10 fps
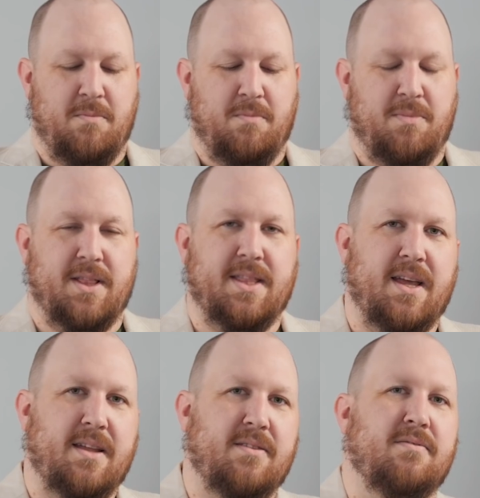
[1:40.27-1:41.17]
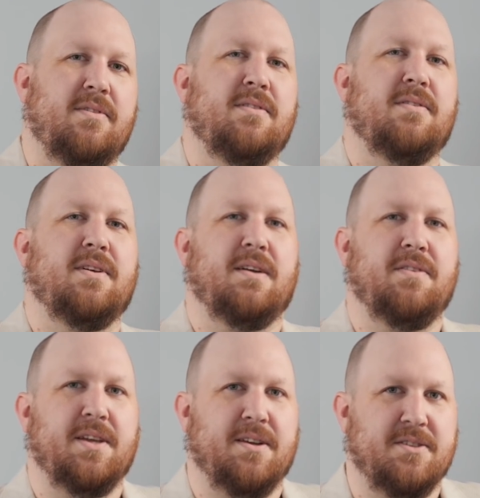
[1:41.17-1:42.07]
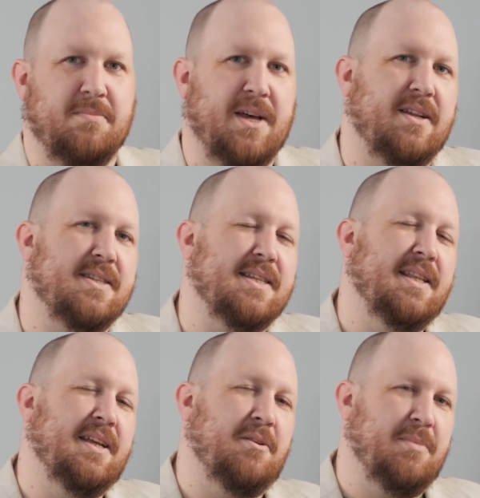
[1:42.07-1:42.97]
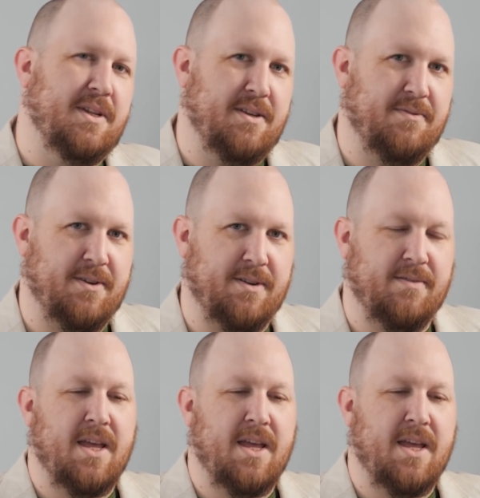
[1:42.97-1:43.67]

But then everything else about it's a little bit different.